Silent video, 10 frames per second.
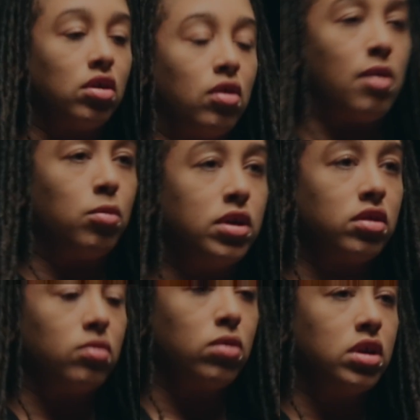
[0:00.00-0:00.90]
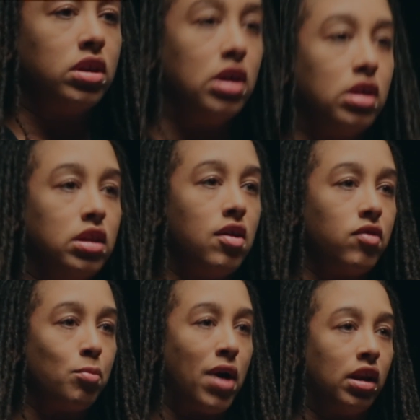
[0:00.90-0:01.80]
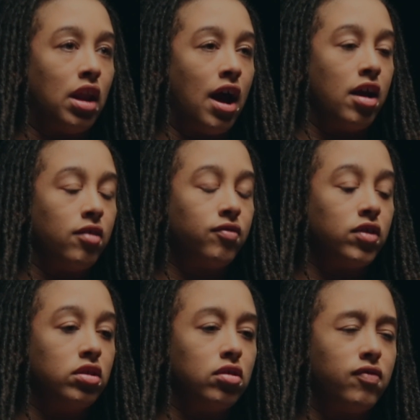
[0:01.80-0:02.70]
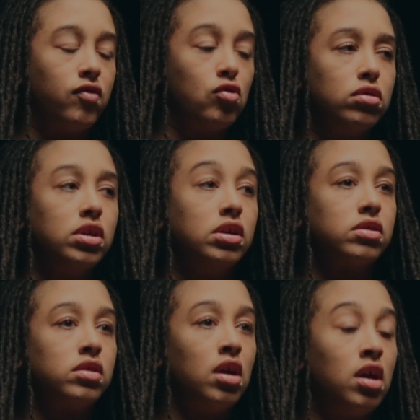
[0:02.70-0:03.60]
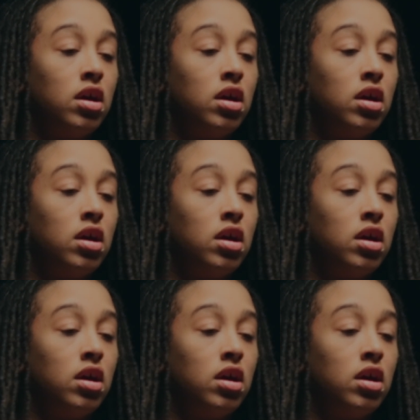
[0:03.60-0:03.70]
So I wasn't really living my life in the fullness